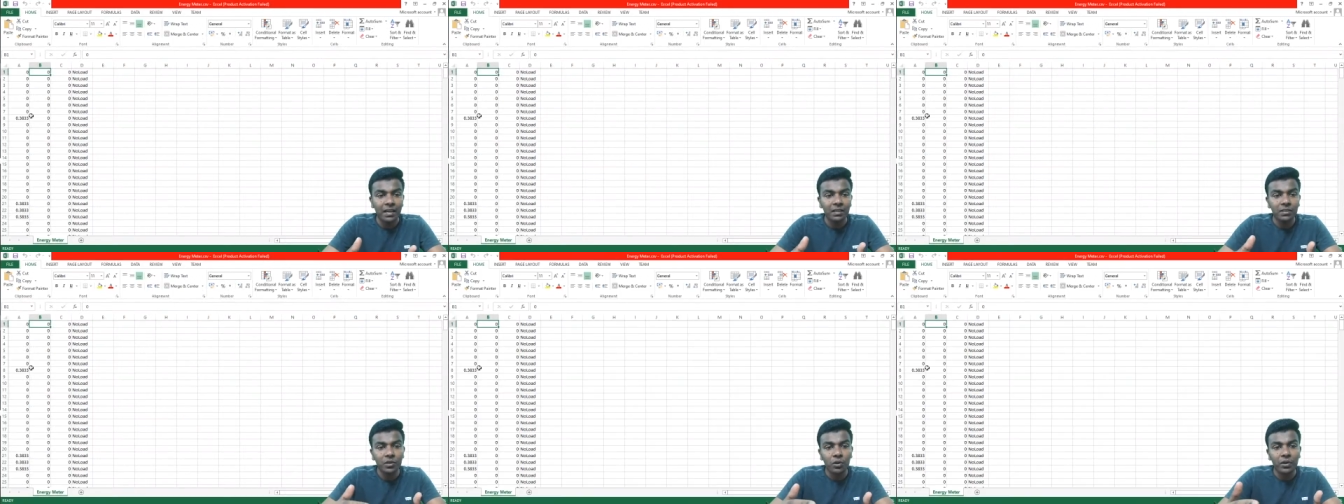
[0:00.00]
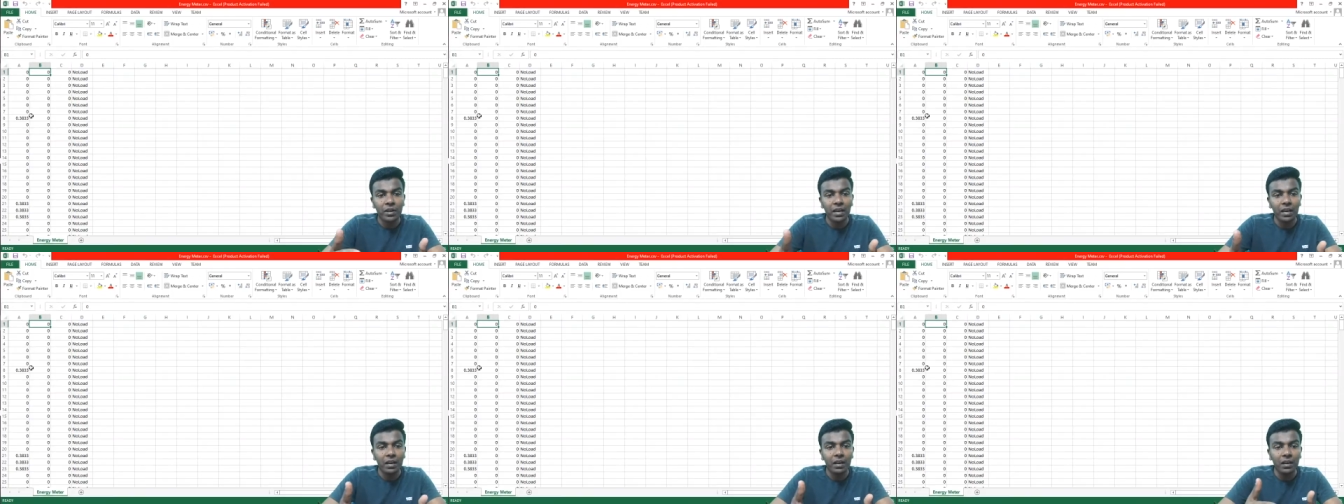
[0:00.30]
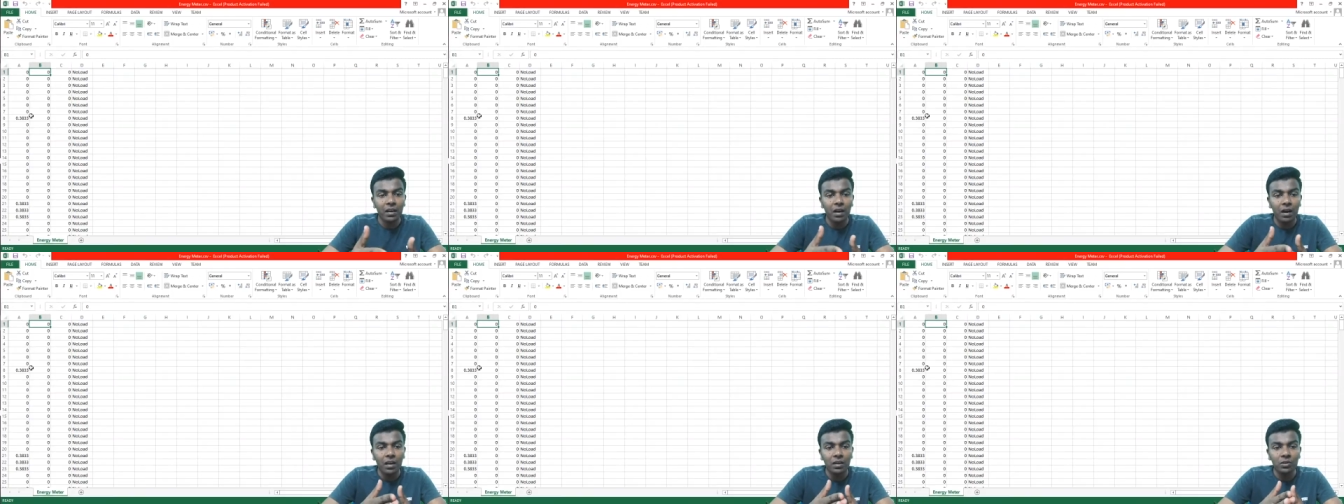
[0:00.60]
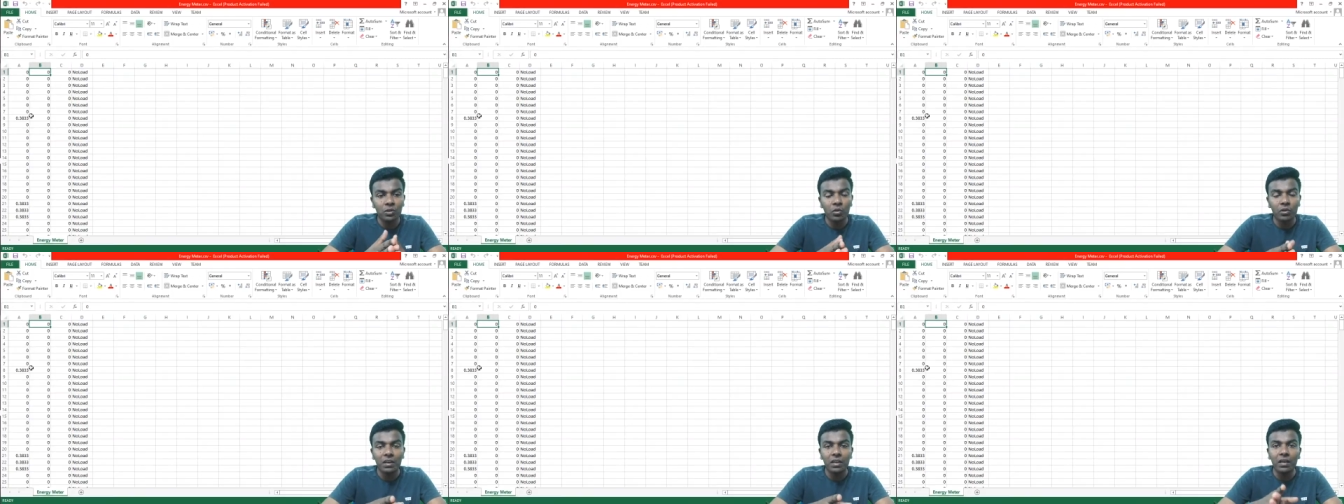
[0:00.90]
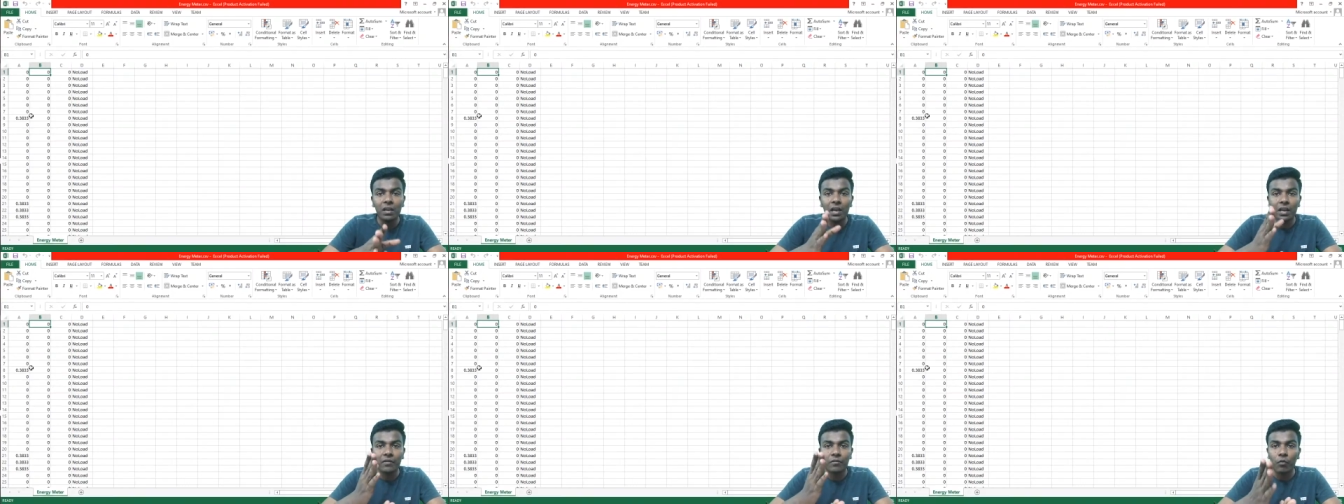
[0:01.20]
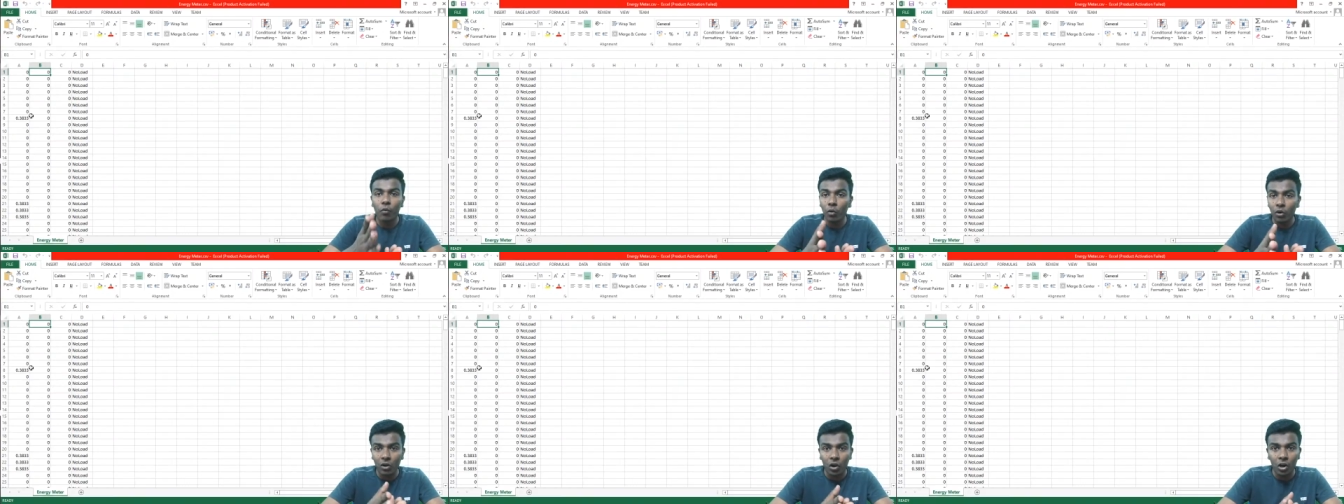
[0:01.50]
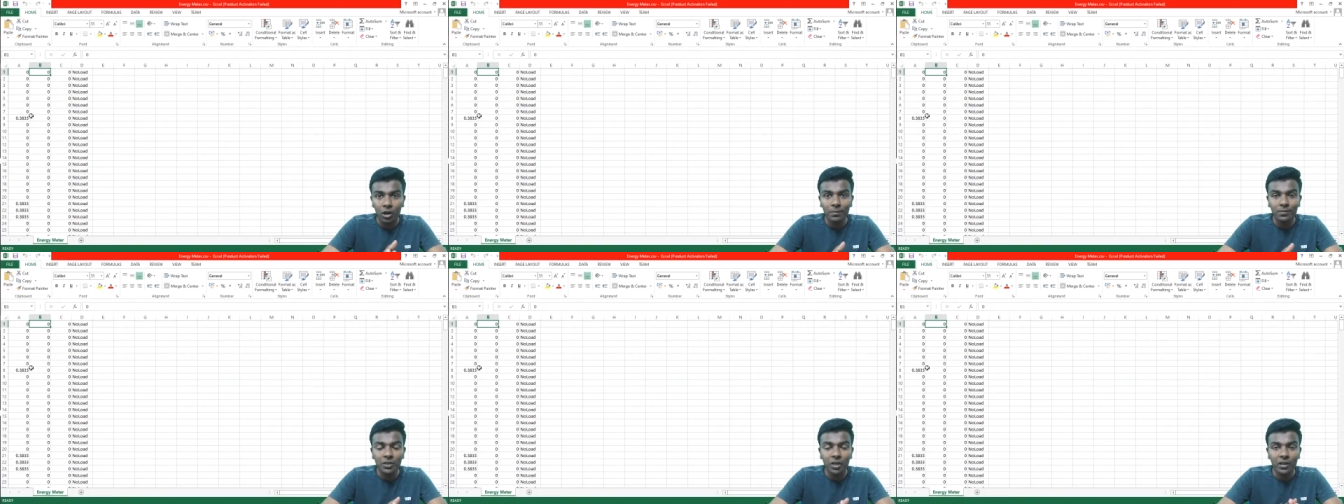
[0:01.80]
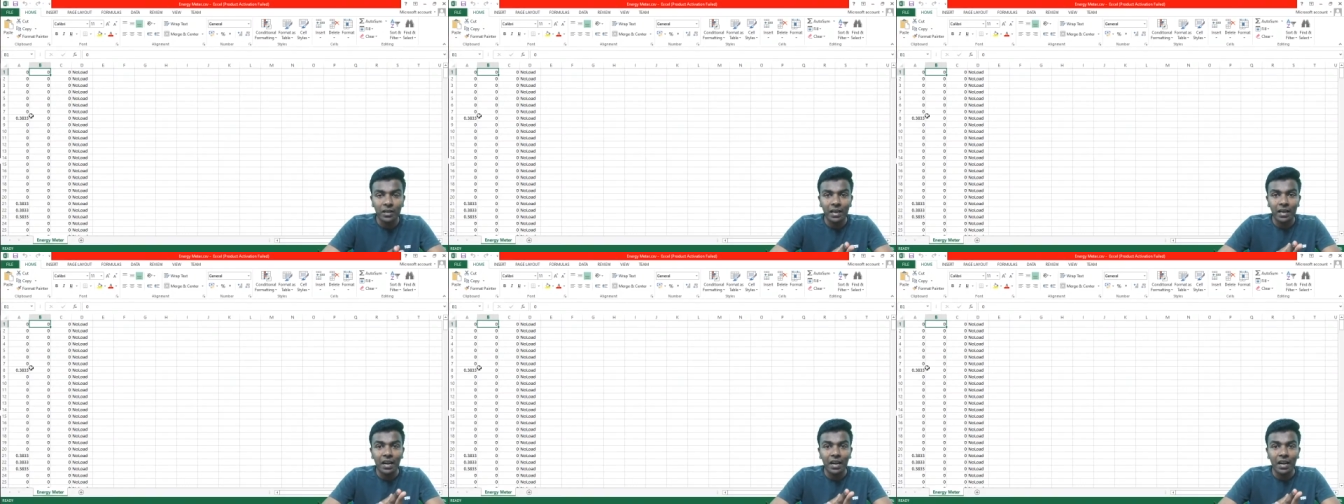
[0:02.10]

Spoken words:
So here totally like 4 columns are here